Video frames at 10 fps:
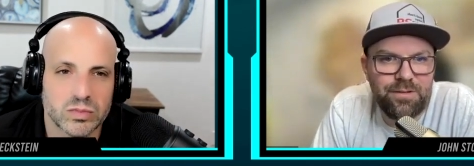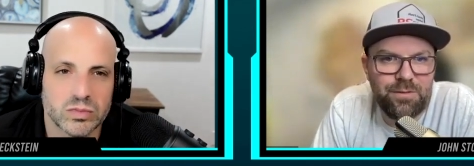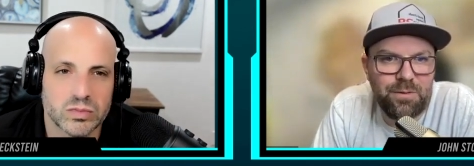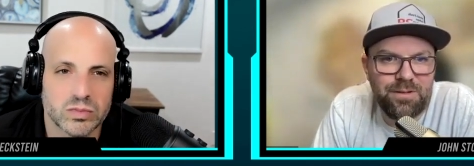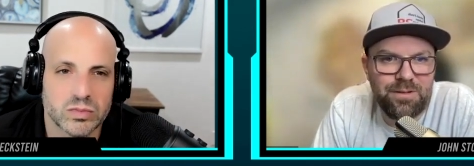
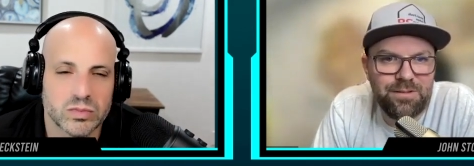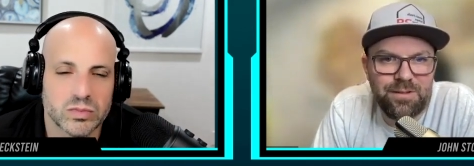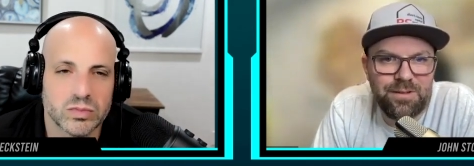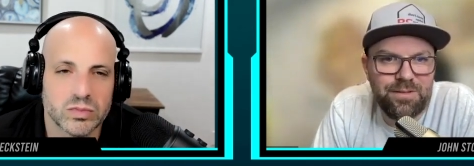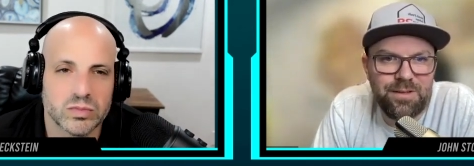Speaker 1: Historic
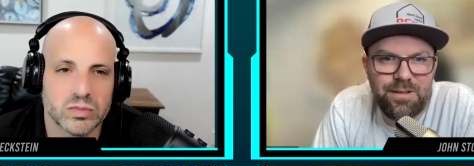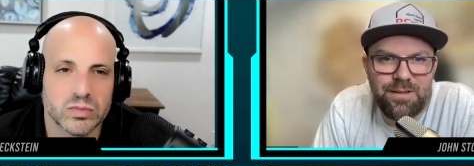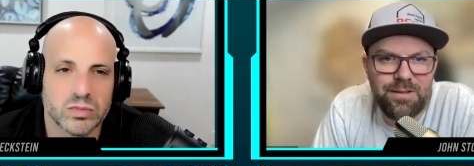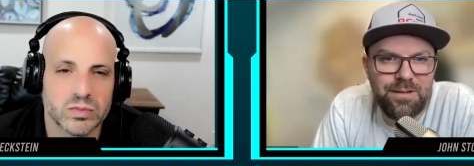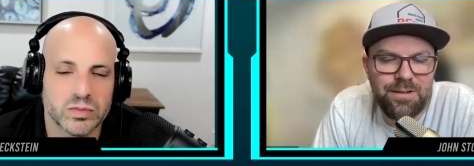District of the
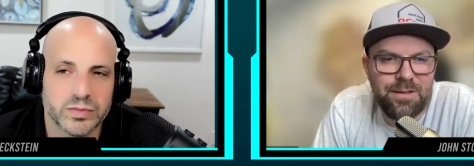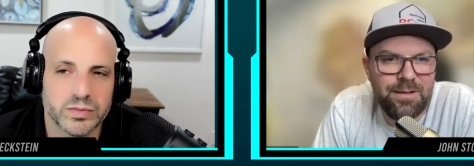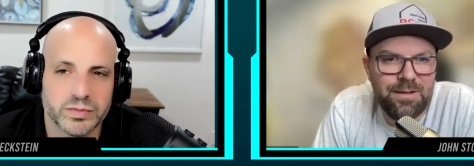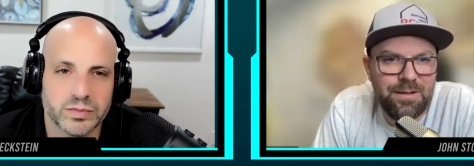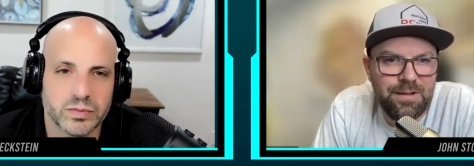city, and
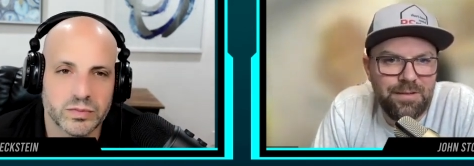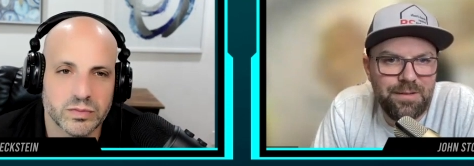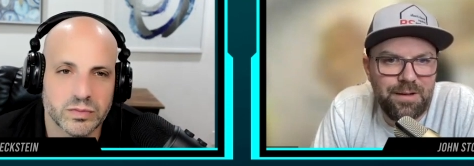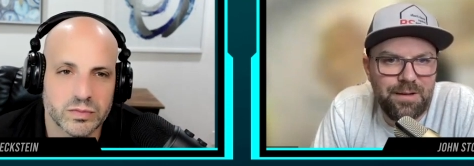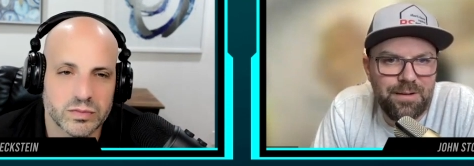
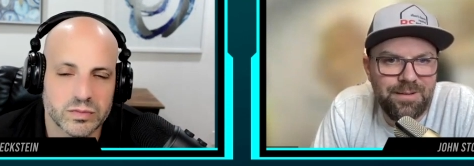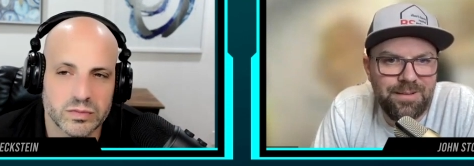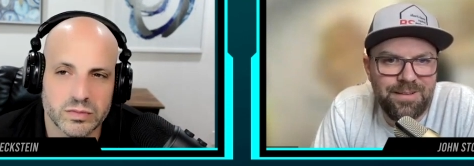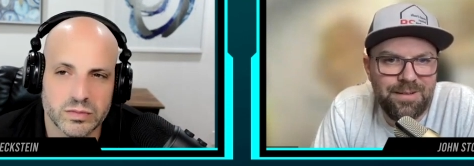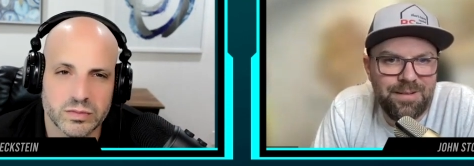it's uh,
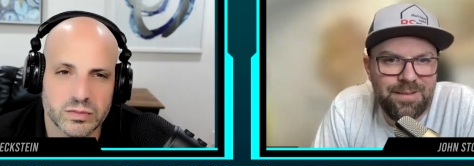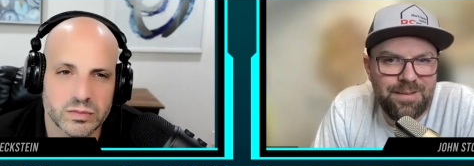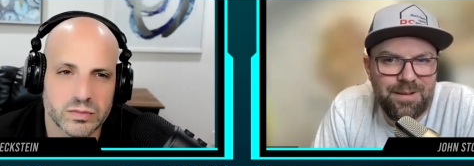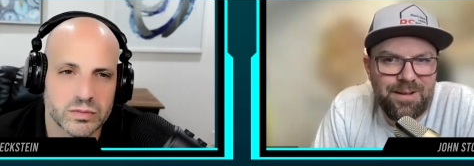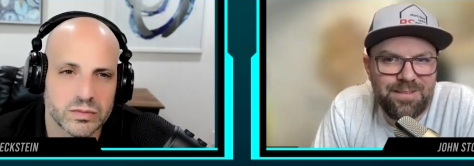
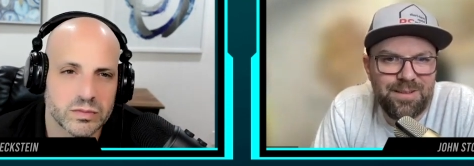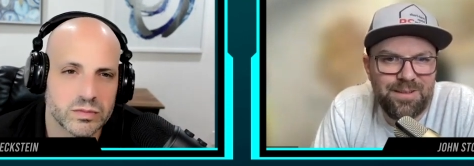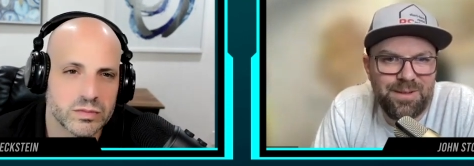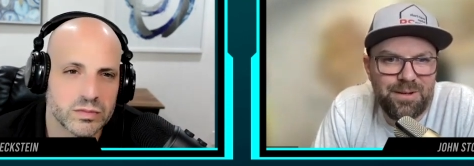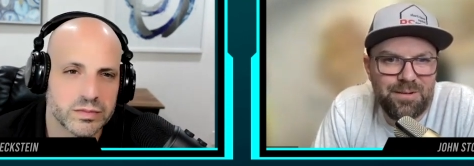the cost of
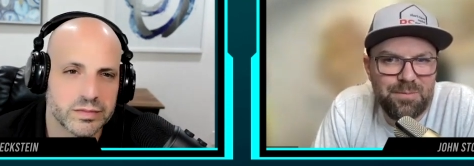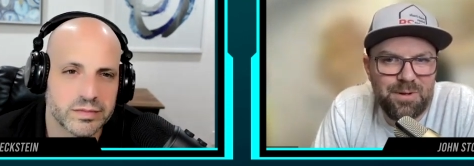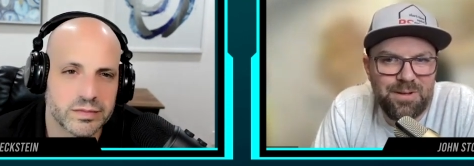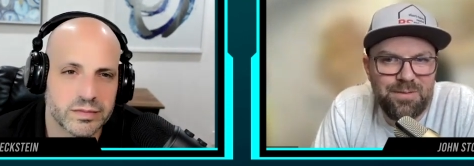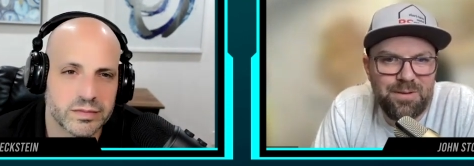living here is
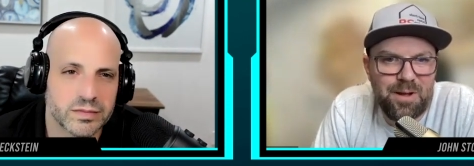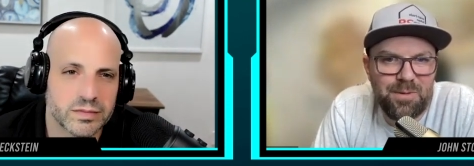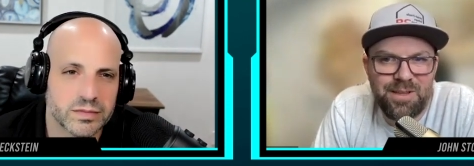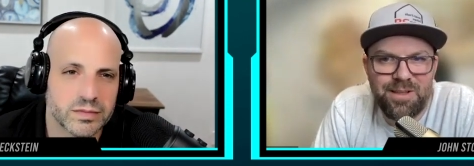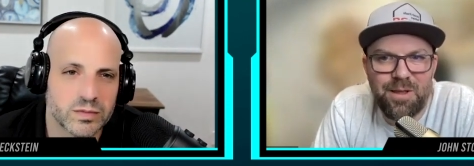pretty
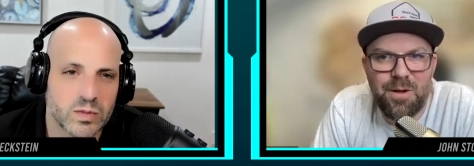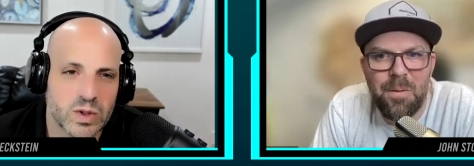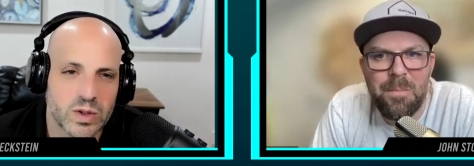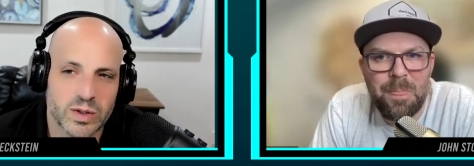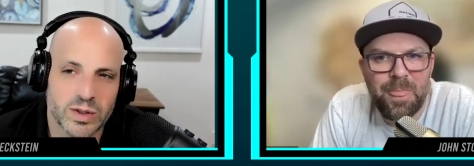phenomenally
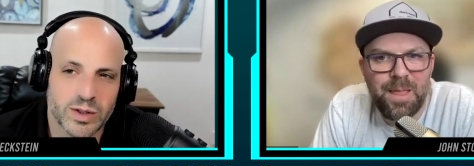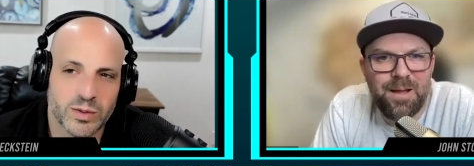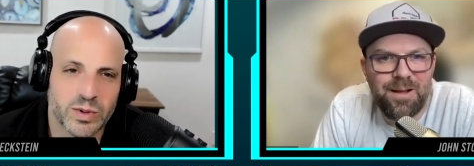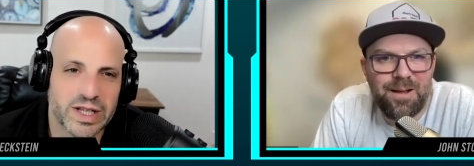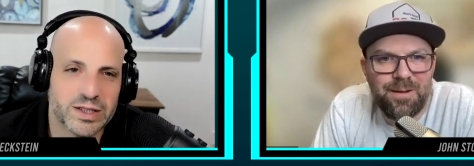low.
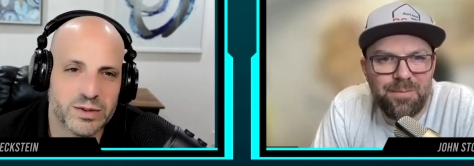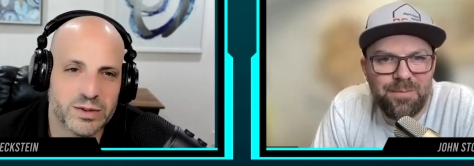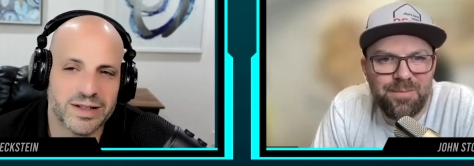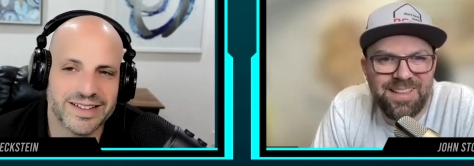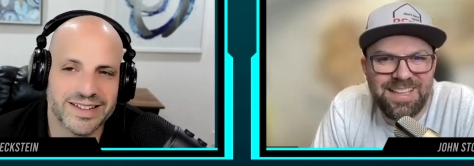
Speaker 2: Well, that's um,
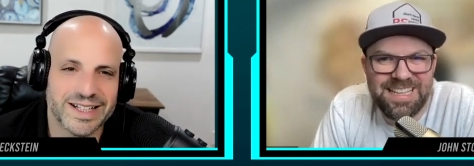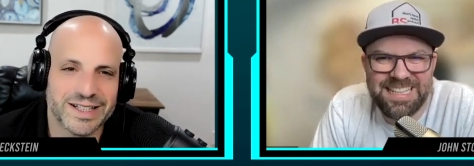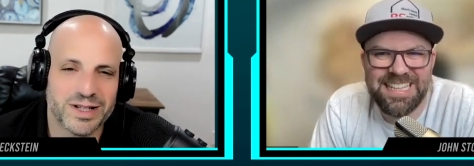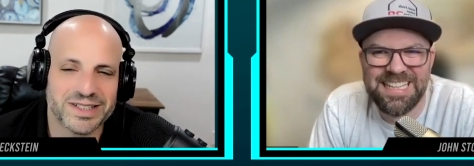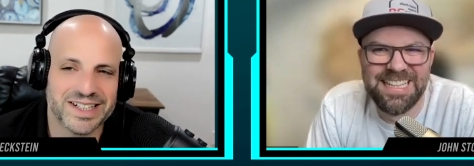what I that's
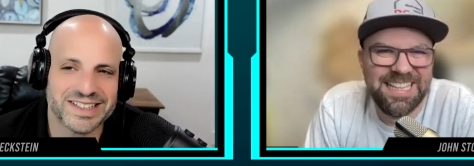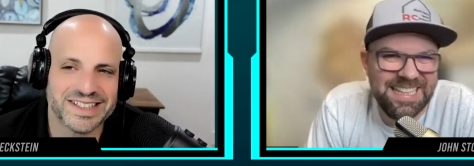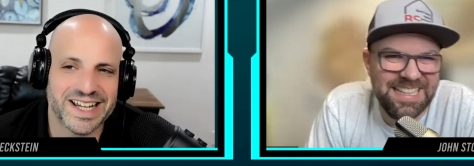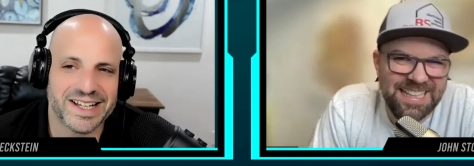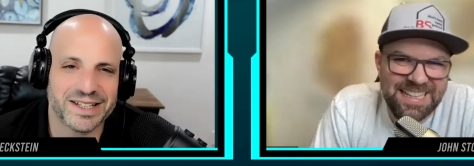what I was going to
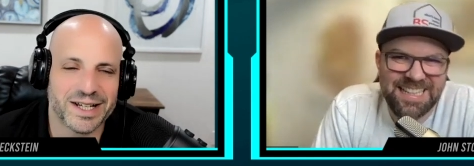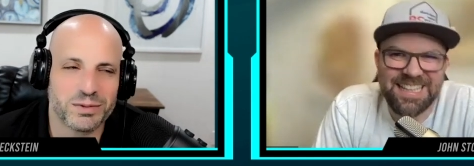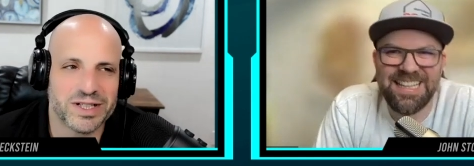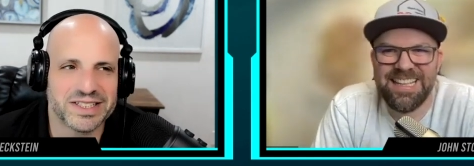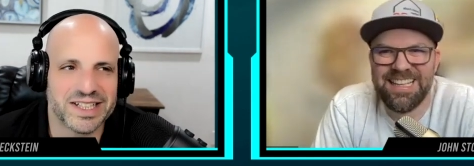say. Like
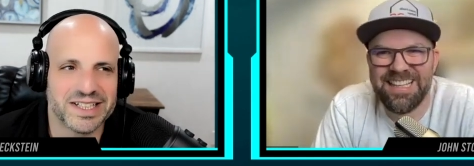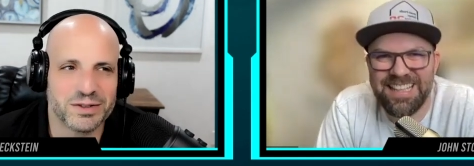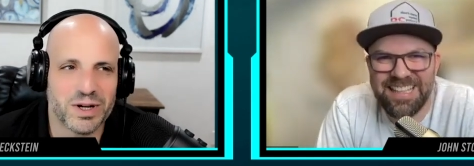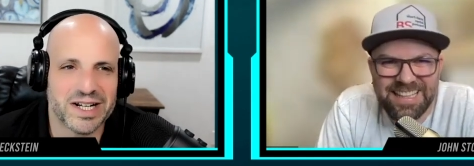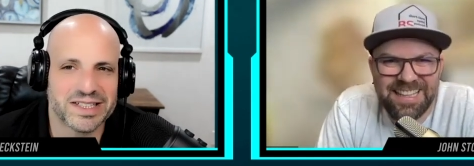when you said you
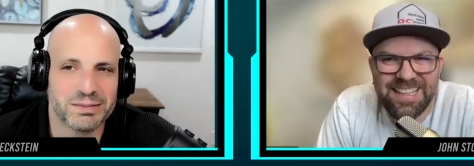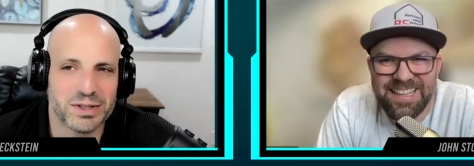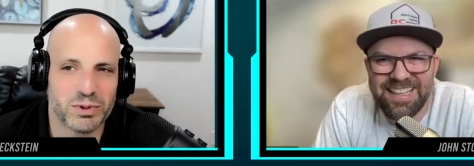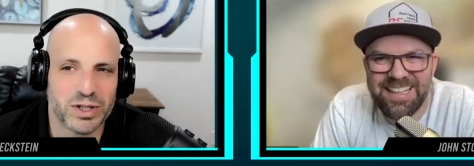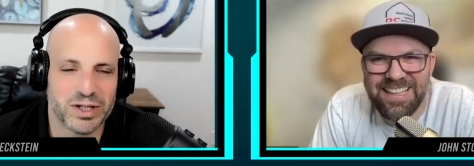wanted
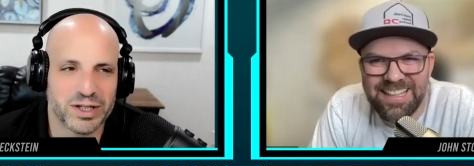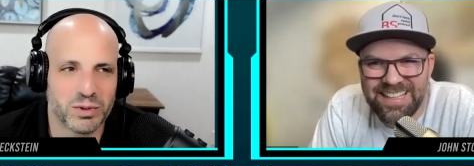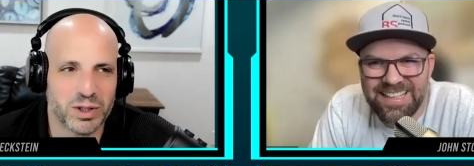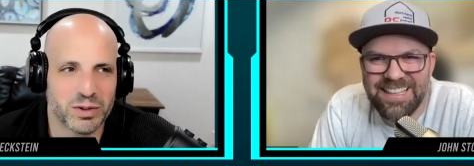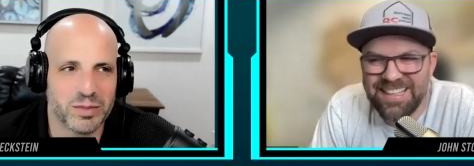something where you could
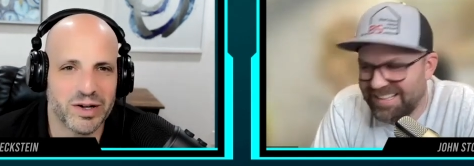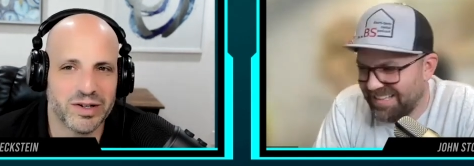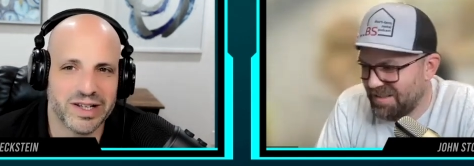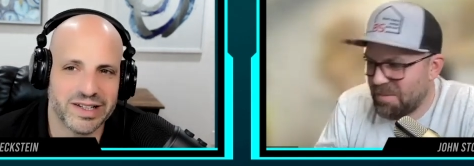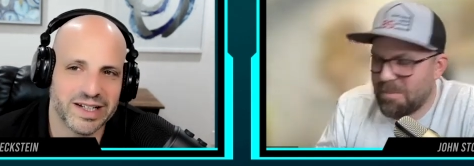work
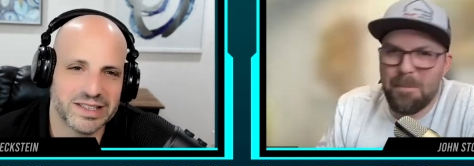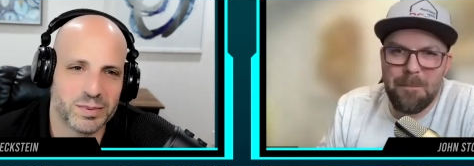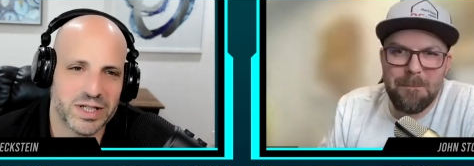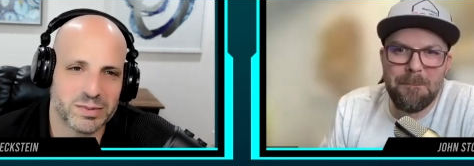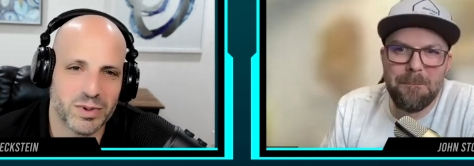remote, and that's
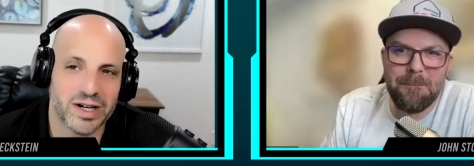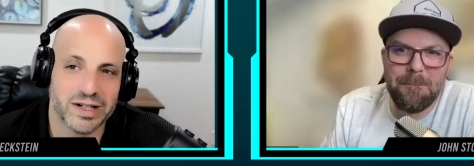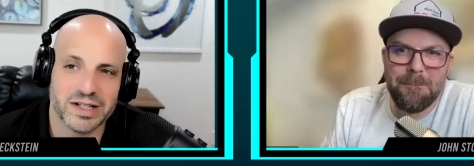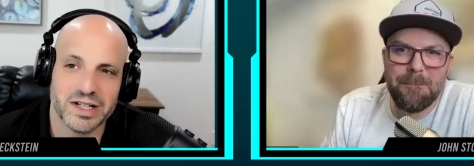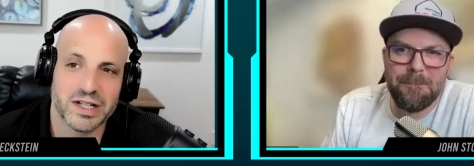pretty
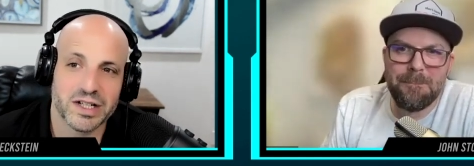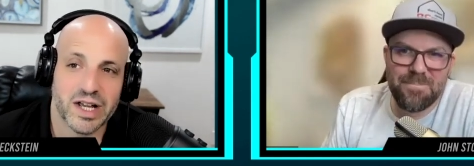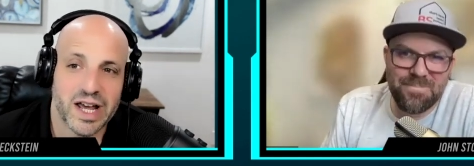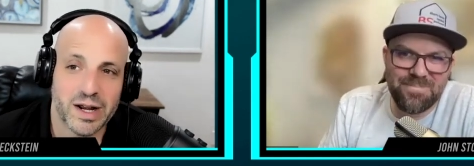smart hey,